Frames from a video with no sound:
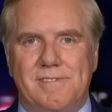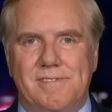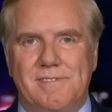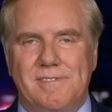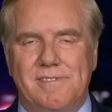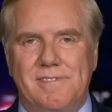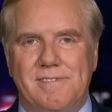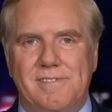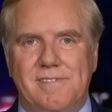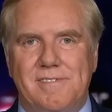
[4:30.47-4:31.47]

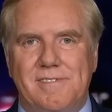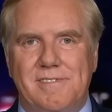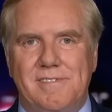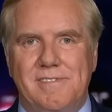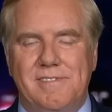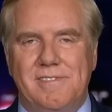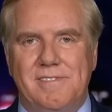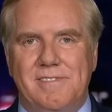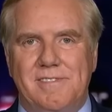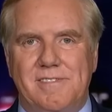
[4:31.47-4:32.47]

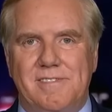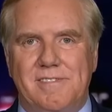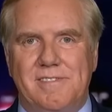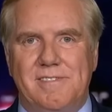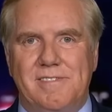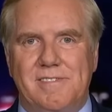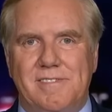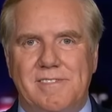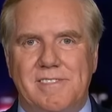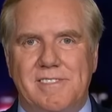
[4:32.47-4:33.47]

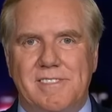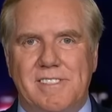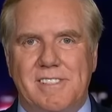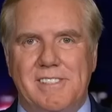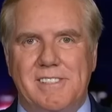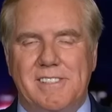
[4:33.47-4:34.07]
(silent)